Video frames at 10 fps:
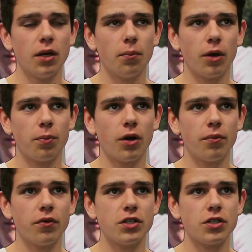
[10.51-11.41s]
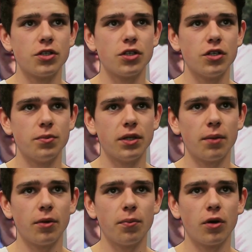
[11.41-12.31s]
My primary research shows me
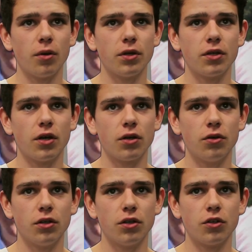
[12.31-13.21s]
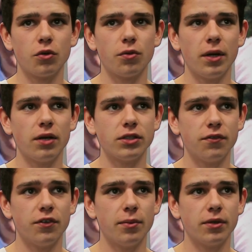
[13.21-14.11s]
that my primary target audience was males
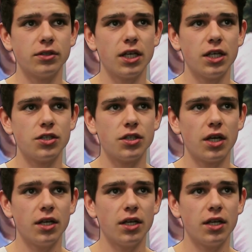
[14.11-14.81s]
and females aged